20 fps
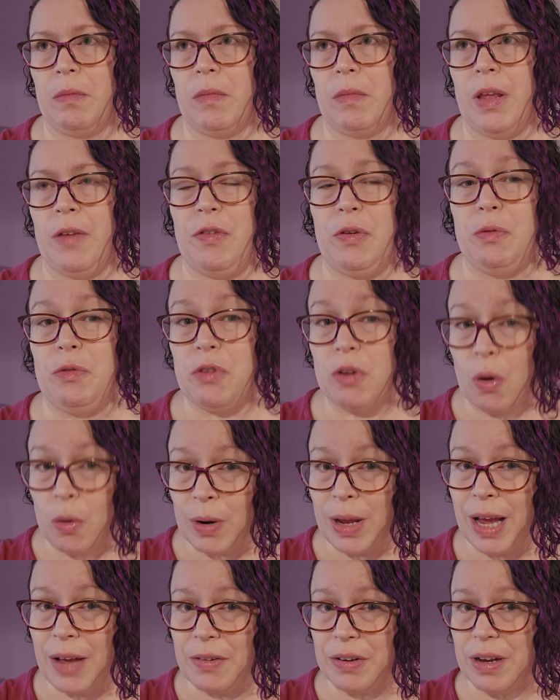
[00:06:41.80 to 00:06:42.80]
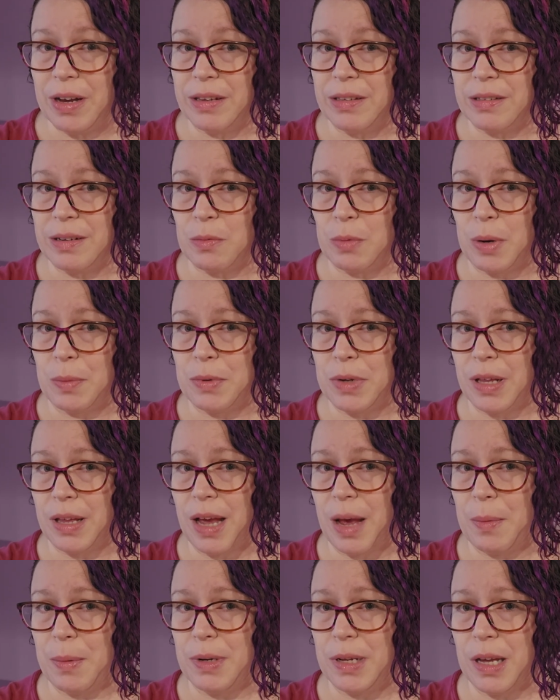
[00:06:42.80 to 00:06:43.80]
if you don't have a Custom Reptile
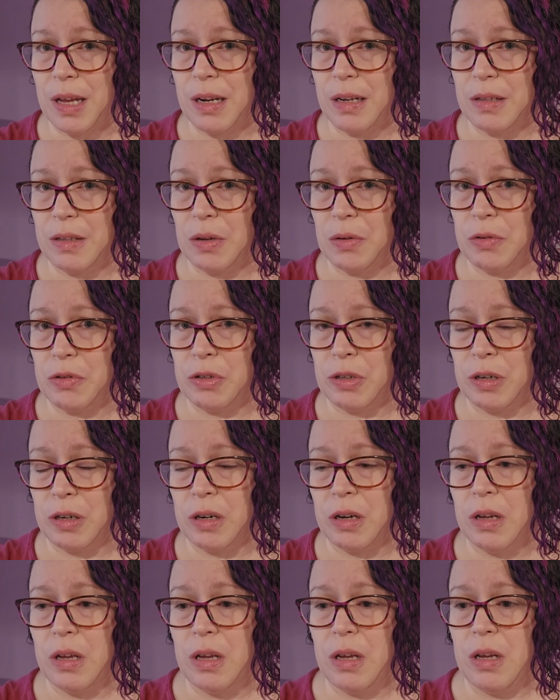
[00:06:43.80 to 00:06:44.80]
Habitat enclosure,